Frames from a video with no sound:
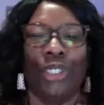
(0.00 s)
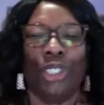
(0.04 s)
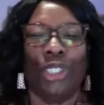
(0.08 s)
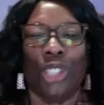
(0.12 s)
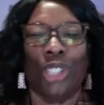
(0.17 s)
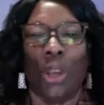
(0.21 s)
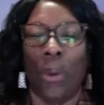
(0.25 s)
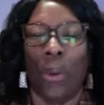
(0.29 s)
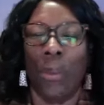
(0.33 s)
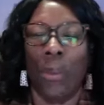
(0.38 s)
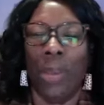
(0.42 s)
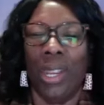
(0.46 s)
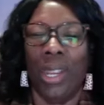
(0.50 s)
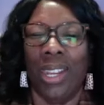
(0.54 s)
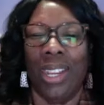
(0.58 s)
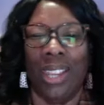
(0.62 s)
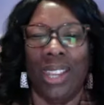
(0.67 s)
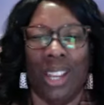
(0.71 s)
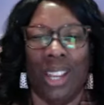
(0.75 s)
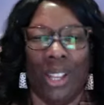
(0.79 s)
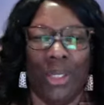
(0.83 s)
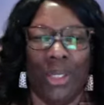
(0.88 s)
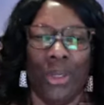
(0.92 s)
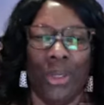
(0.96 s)
so many
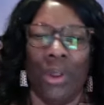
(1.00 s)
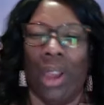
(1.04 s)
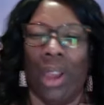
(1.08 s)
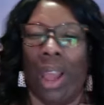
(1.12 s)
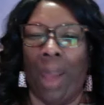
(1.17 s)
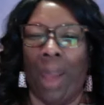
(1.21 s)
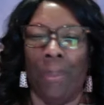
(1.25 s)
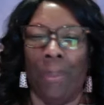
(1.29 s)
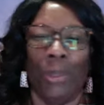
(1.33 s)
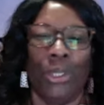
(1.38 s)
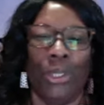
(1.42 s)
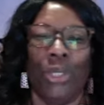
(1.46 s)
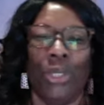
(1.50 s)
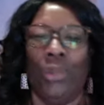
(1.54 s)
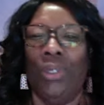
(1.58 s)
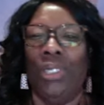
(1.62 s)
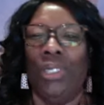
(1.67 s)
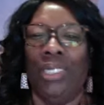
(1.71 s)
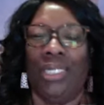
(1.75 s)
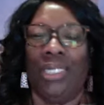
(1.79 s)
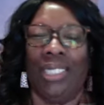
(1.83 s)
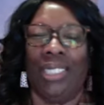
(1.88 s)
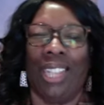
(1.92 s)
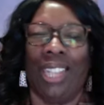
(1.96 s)
other
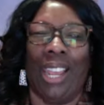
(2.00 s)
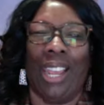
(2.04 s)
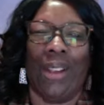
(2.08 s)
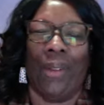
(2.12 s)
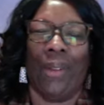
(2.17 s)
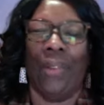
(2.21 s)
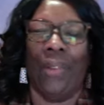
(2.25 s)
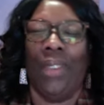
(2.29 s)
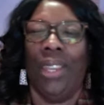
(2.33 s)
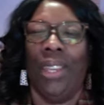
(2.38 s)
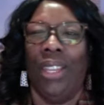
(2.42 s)
opportunities now